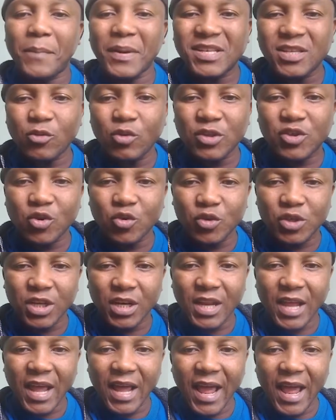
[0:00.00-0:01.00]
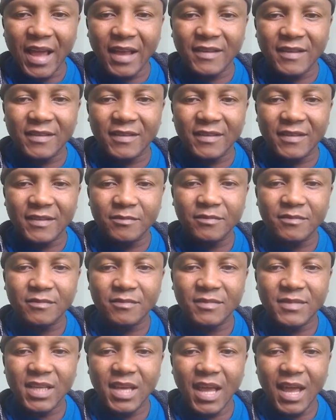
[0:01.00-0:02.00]
particular solution X,
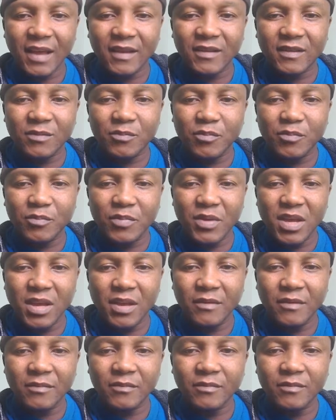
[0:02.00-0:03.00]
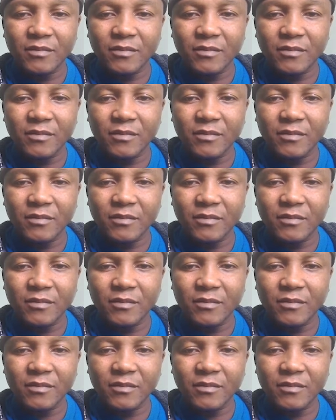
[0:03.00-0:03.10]
XP.